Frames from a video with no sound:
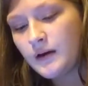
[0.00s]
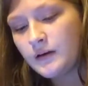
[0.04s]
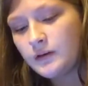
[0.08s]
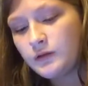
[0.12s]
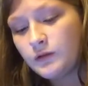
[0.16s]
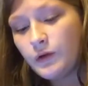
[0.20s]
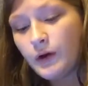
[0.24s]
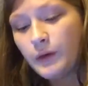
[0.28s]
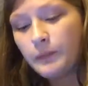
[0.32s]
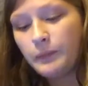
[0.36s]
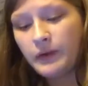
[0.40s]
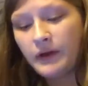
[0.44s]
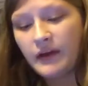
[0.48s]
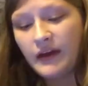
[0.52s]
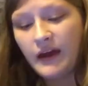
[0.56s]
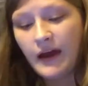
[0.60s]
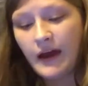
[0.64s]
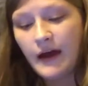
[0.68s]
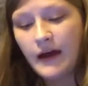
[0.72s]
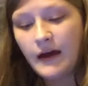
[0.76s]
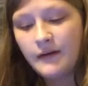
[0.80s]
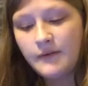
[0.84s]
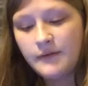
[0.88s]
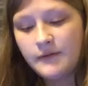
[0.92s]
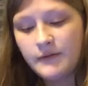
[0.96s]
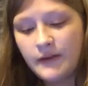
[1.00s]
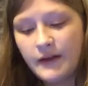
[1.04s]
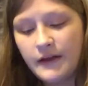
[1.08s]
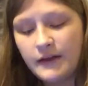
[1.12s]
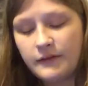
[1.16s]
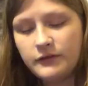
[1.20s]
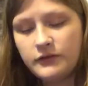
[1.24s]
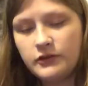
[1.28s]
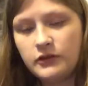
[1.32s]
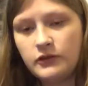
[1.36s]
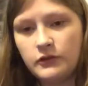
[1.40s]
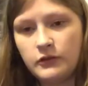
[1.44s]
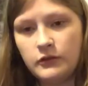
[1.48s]
Do I play
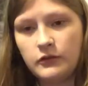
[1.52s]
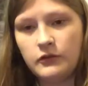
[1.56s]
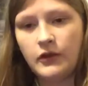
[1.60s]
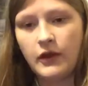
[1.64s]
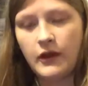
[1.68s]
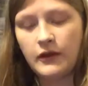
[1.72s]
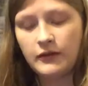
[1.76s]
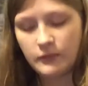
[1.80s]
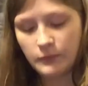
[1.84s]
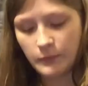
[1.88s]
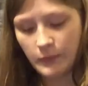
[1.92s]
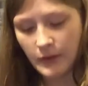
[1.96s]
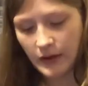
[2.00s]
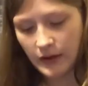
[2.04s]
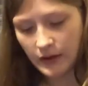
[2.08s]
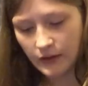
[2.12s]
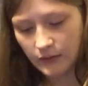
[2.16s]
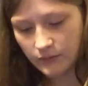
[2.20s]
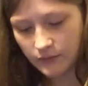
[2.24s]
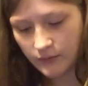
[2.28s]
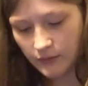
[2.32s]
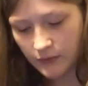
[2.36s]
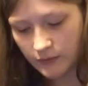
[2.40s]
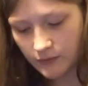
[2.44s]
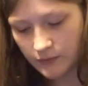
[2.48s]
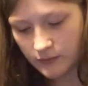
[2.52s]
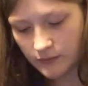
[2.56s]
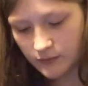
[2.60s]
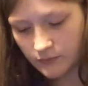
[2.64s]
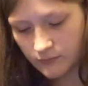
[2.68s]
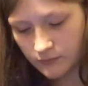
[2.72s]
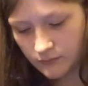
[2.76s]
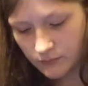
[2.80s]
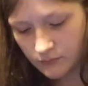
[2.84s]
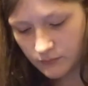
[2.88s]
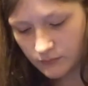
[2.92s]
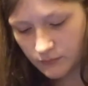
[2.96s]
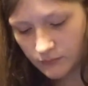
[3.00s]
Half-Life 2? Asked by these.
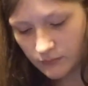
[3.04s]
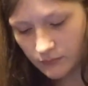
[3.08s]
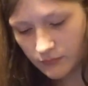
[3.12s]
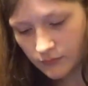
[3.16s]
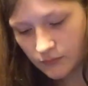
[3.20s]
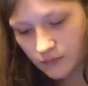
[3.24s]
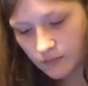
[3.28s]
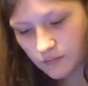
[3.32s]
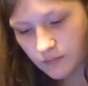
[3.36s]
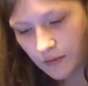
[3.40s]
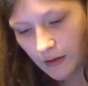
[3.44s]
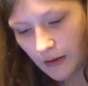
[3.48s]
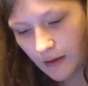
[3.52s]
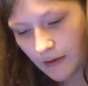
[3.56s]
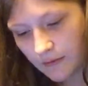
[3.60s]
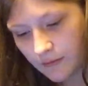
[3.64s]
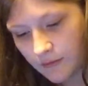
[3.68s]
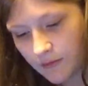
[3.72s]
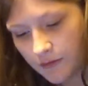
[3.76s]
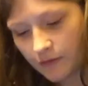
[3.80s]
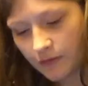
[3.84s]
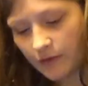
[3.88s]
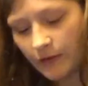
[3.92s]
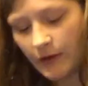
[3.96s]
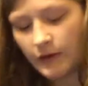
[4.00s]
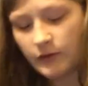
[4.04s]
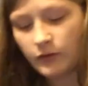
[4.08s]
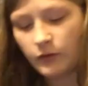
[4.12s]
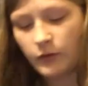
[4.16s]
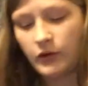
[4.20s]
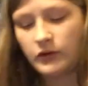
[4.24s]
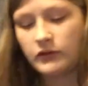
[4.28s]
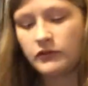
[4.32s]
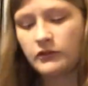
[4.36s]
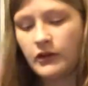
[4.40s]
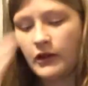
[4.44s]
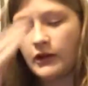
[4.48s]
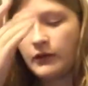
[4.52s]
Yeah, this is the last
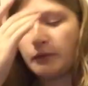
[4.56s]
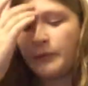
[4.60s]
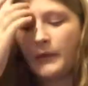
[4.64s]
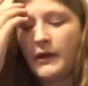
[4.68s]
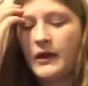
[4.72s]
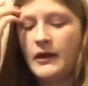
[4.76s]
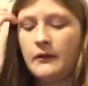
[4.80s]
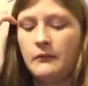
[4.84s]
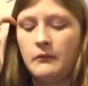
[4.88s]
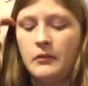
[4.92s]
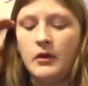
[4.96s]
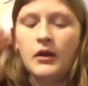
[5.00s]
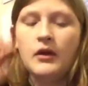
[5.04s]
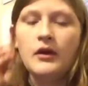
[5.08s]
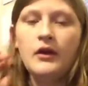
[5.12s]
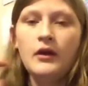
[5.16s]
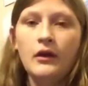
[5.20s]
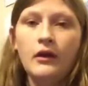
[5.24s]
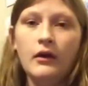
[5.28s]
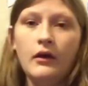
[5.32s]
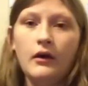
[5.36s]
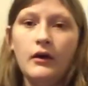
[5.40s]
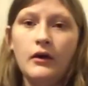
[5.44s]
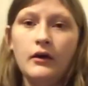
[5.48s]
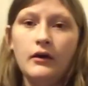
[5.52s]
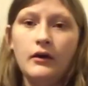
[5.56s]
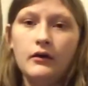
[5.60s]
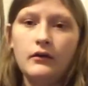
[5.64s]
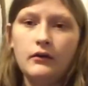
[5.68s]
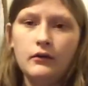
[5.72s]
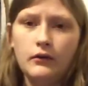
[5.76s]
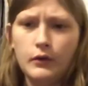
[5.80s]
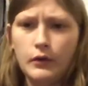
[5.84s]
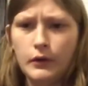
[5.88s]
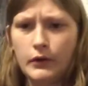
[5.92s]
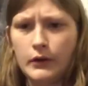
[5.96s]
question asked by him. Or